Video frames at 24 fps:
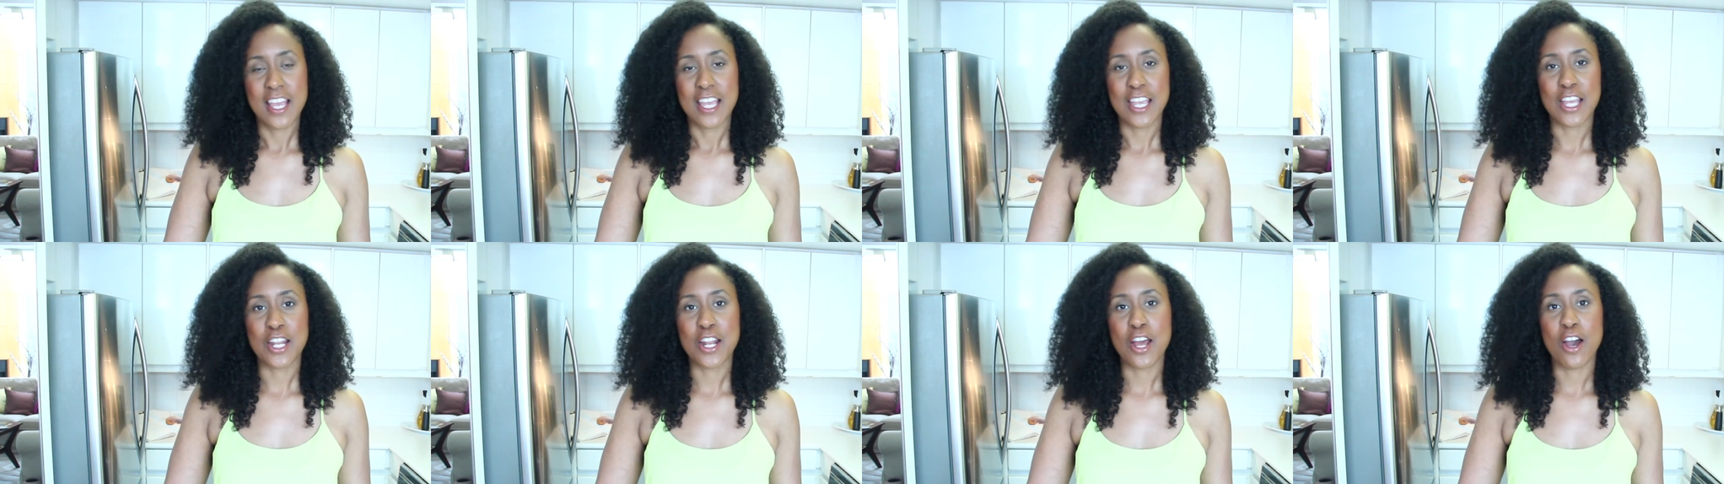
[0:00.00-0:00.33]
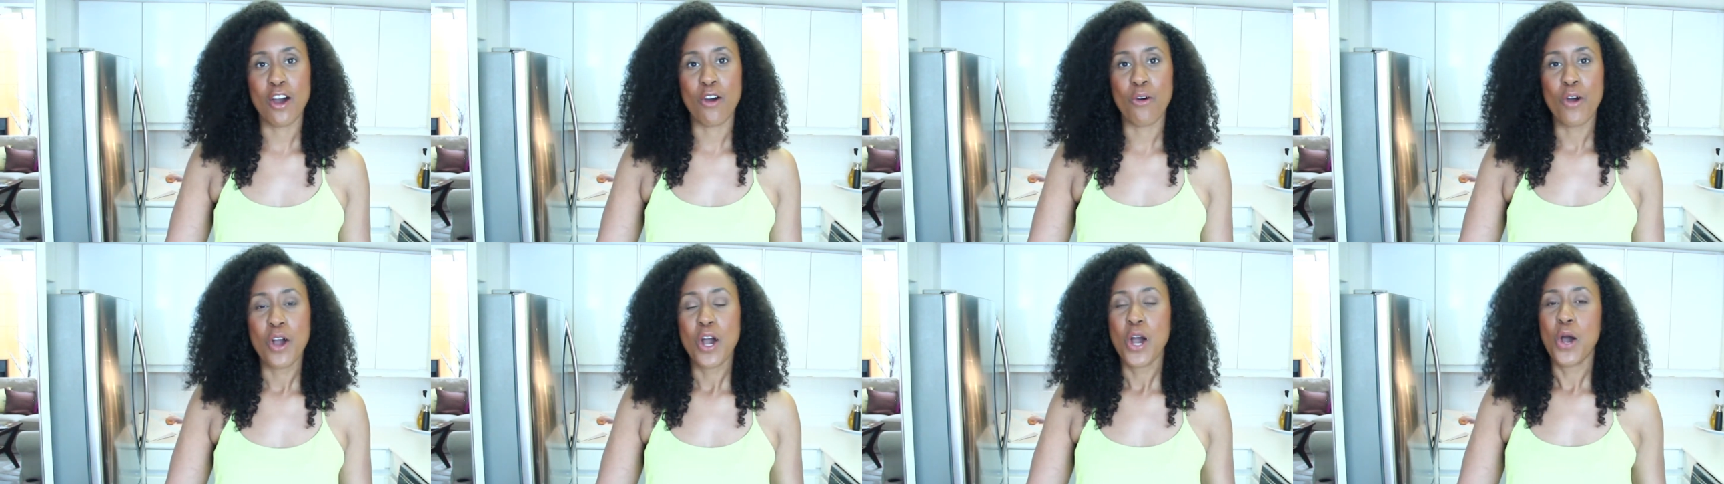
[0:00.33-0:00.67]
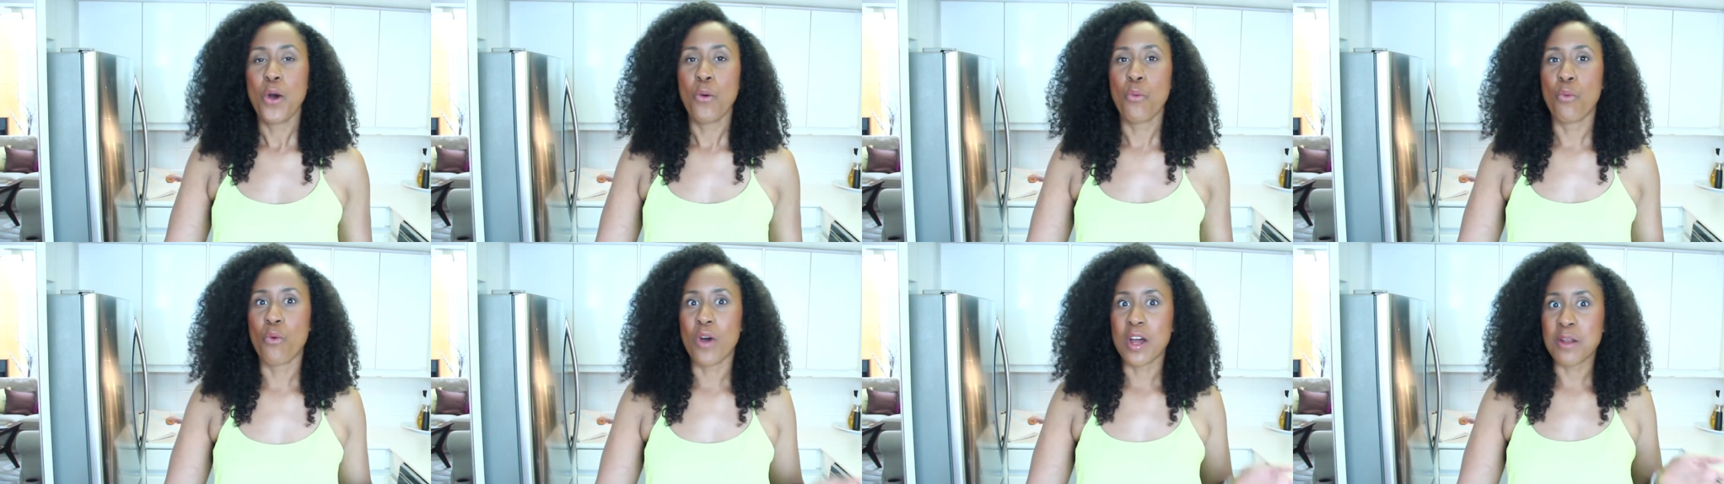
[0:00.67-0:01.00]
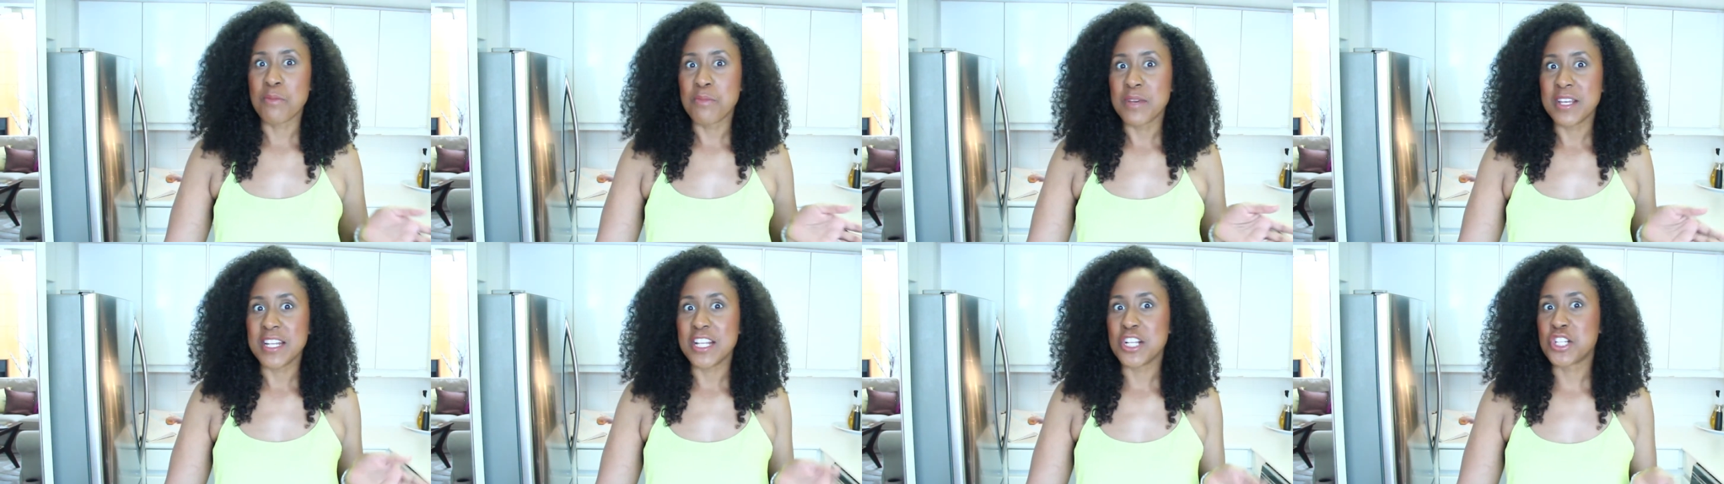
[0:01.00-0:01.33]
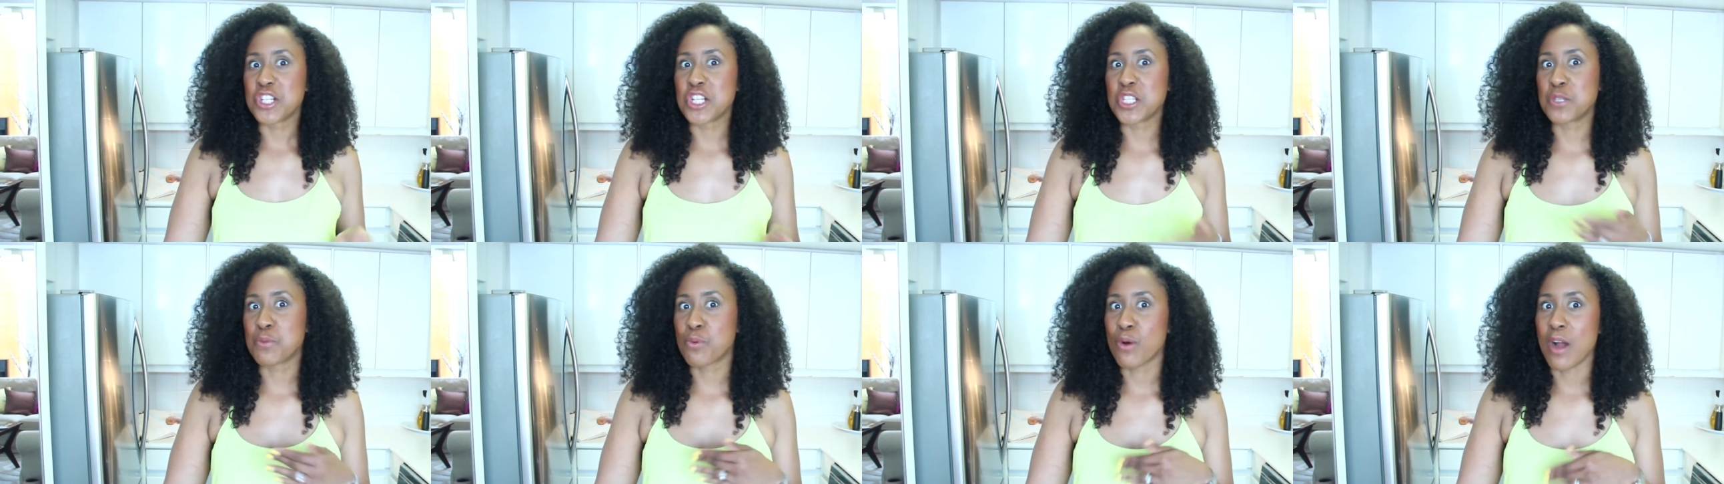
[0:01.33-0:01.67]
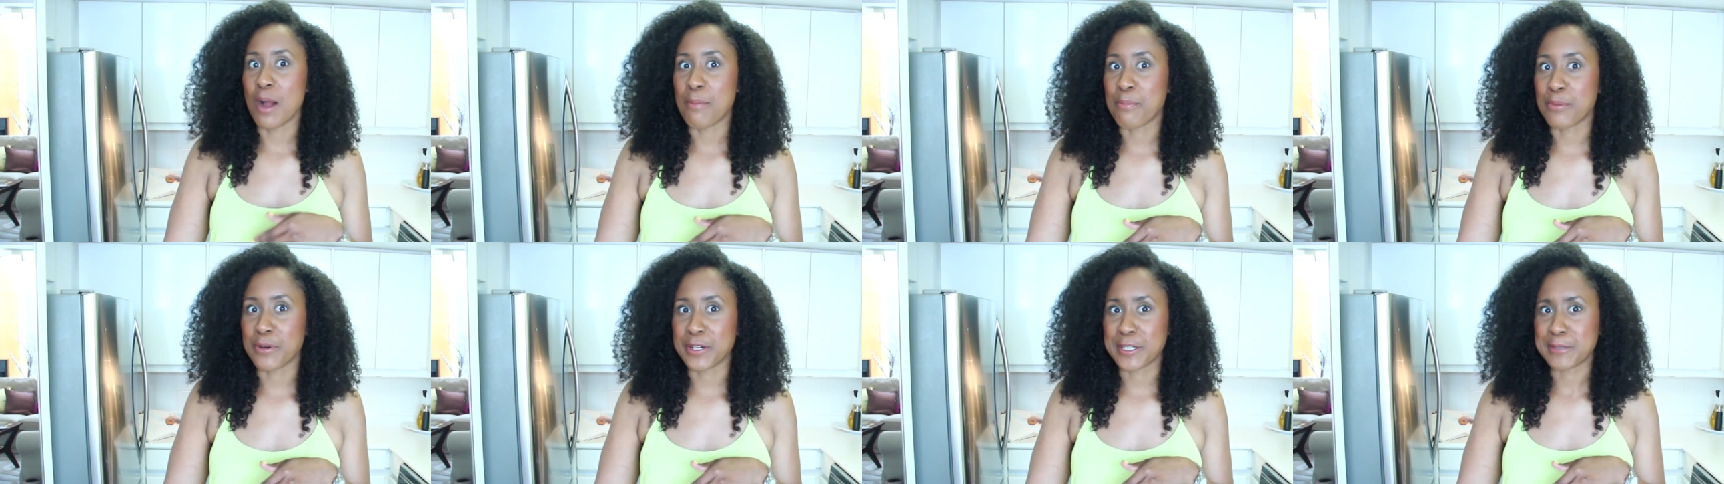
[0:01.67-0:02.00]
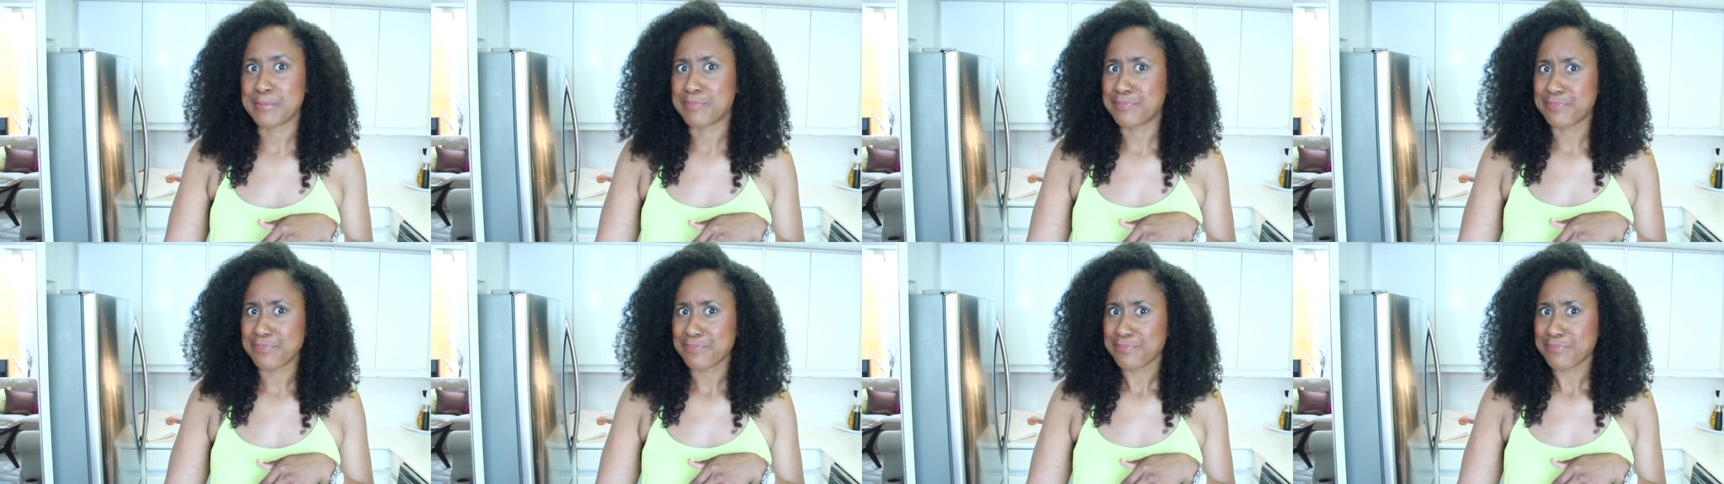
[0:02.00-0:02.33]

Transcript: You know, 1 minute she's proper,